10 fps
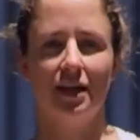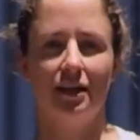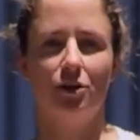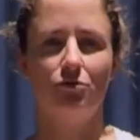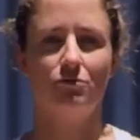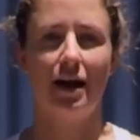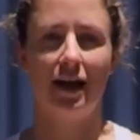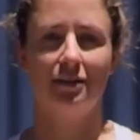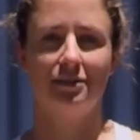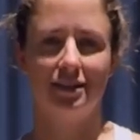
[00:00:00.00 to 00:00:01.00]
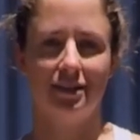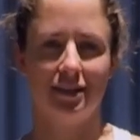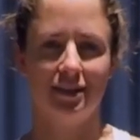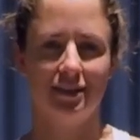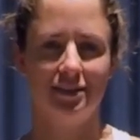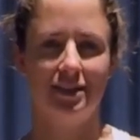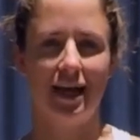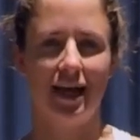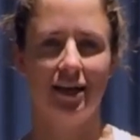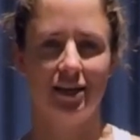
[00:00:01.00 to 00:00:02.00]
a grounding
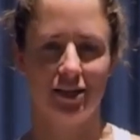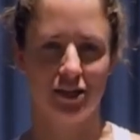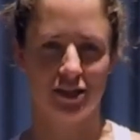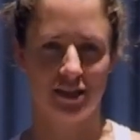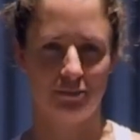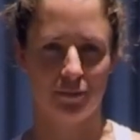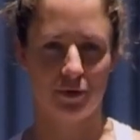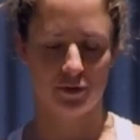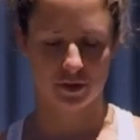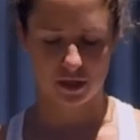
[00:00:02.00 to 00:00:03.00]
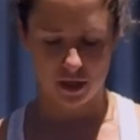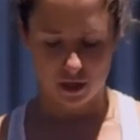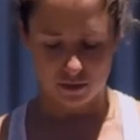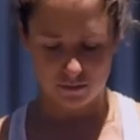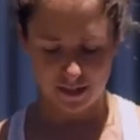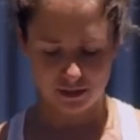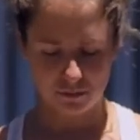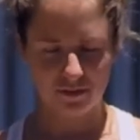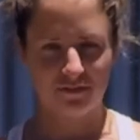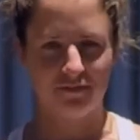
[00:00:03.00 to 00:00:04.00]
down in the sit bones. So I actually
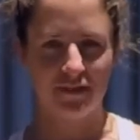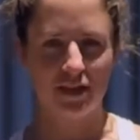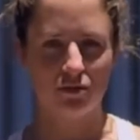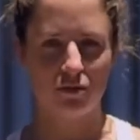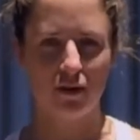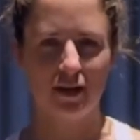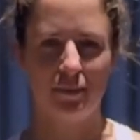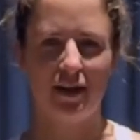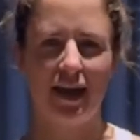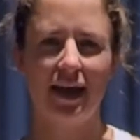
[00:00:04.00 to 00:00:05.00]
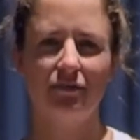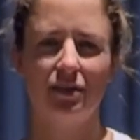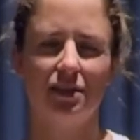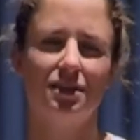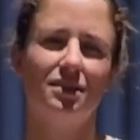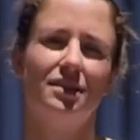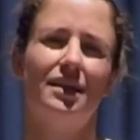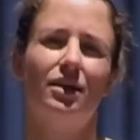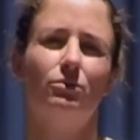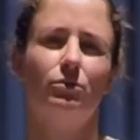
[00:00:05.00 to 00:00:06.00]
want to feel quite a bit of heaviness. It's going to
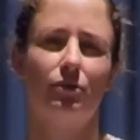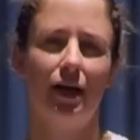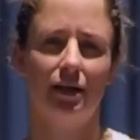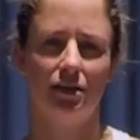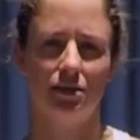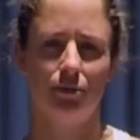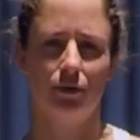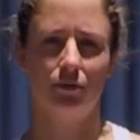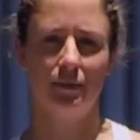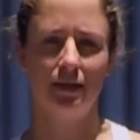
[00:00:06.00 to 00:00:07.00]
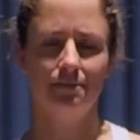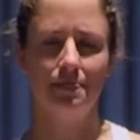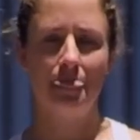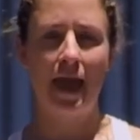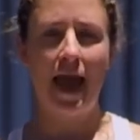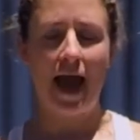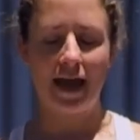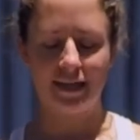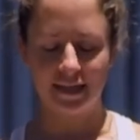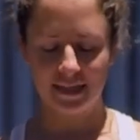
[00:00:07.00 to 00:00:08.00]
help ground and support me.
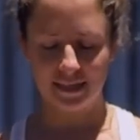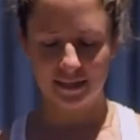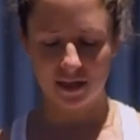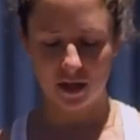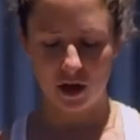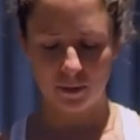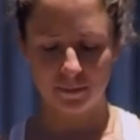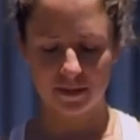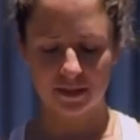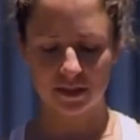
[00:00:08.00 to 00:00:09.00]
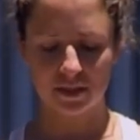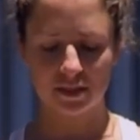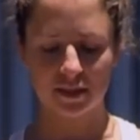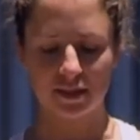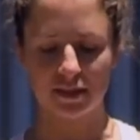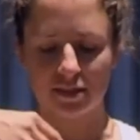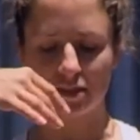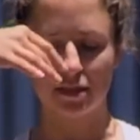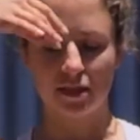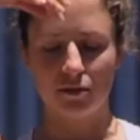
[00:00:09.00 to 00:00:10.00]
And in opposition to
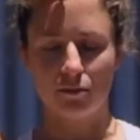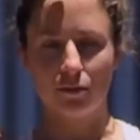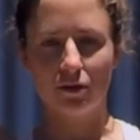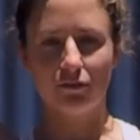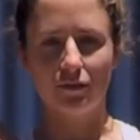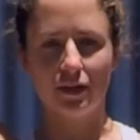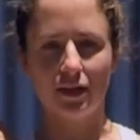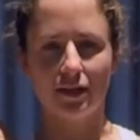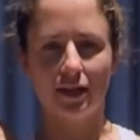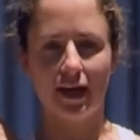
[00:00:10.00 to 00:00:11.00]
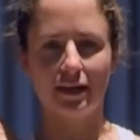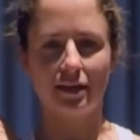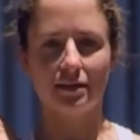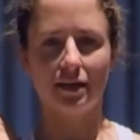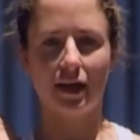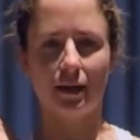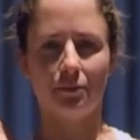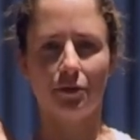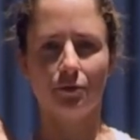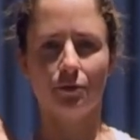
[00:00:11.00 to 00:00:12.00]
this, we want to feel a lightness up
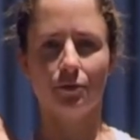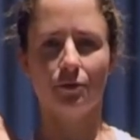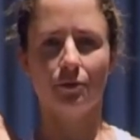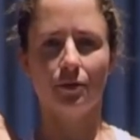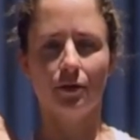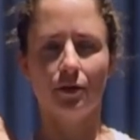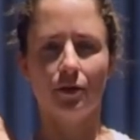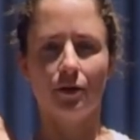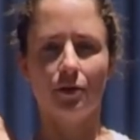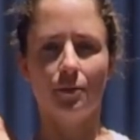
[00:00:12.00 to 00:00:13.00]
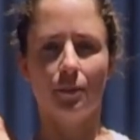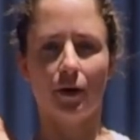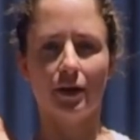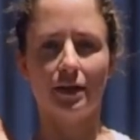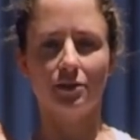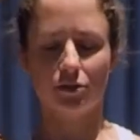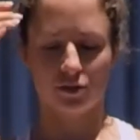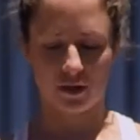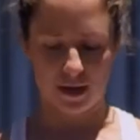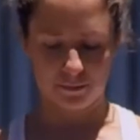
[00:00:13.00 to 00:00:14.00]
through the body.
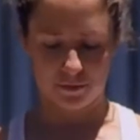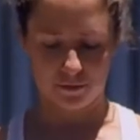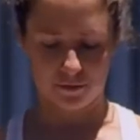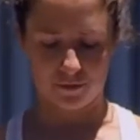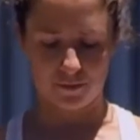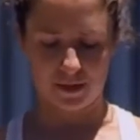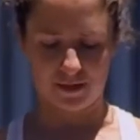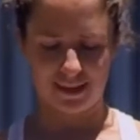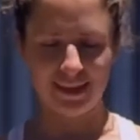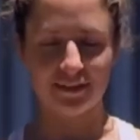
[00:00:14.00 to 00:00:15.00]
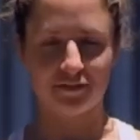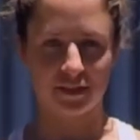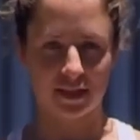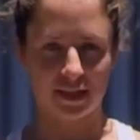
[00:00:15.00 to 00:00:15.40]
So up through a lift that